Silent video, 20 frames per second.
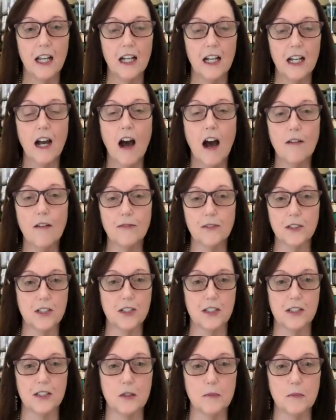
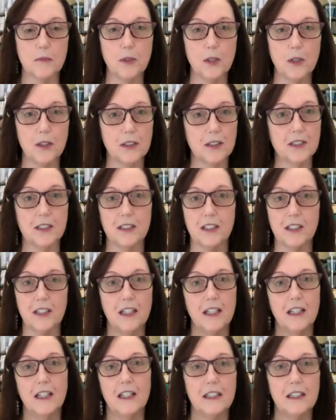conferences booked
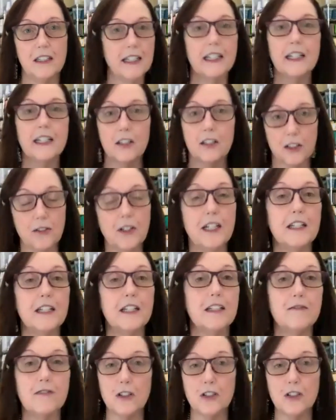including
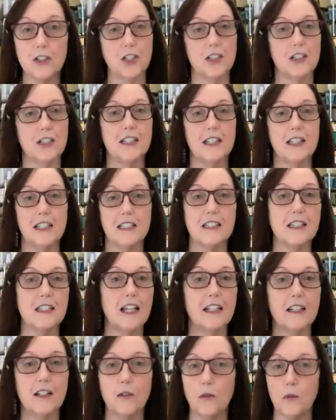convergence and it's
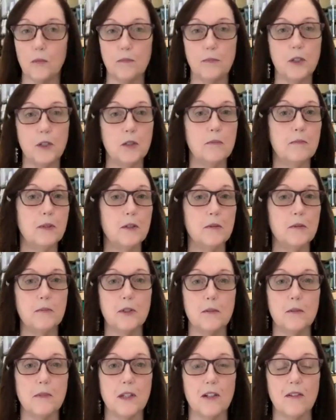like boom boom
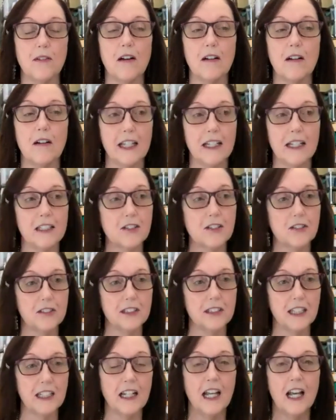boom they're all canceled
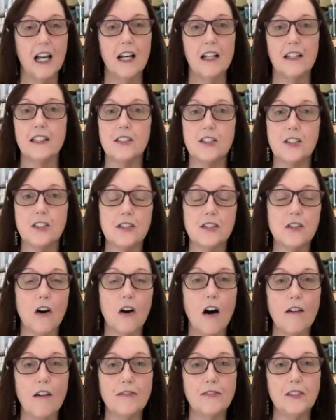and this is
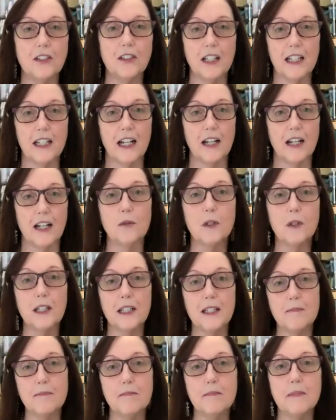awful and I
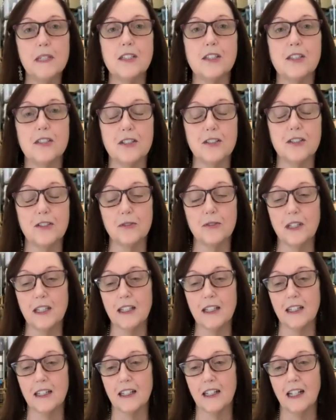really missed
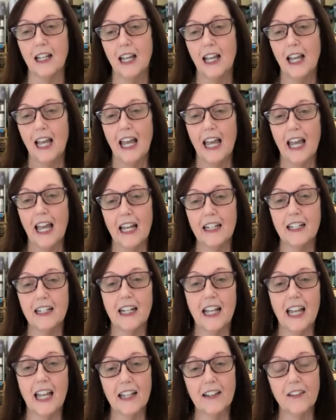doing it and
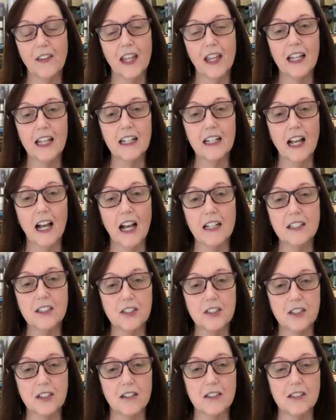and then i
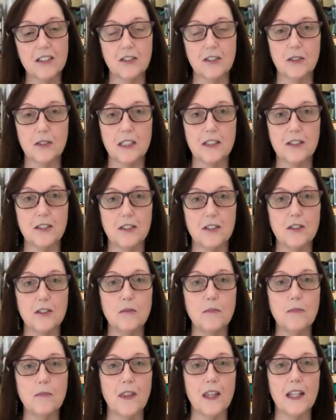started doing
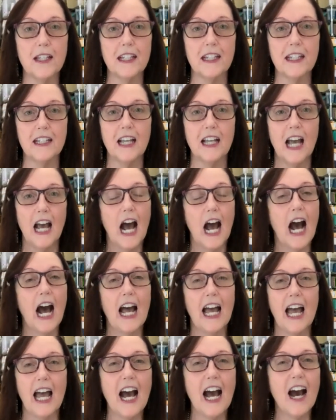zoom thinking
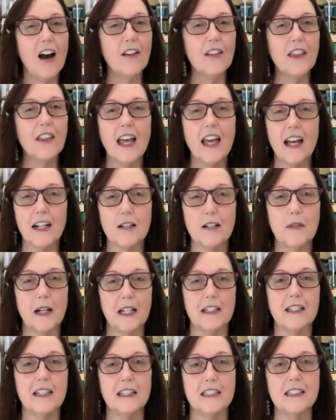how the heck am i
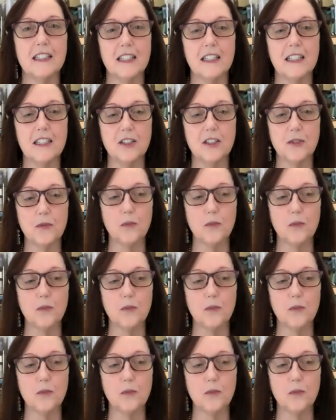going to teach